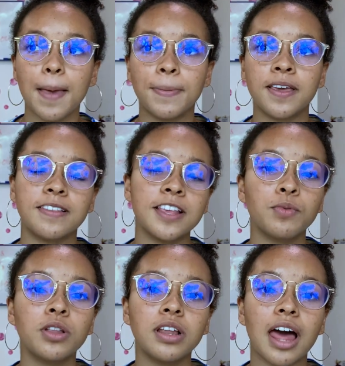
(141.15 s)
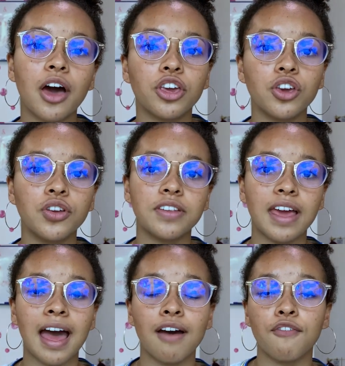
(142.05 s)
because this will allow you to
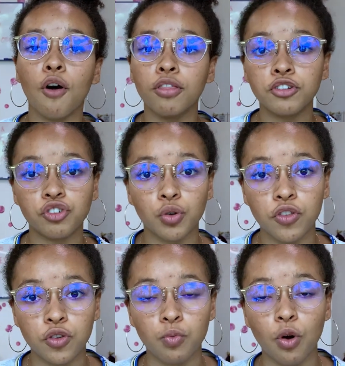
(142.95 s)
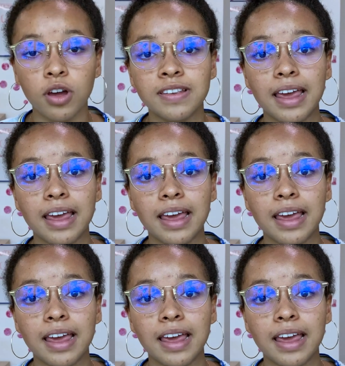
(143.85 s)
have all the choice you want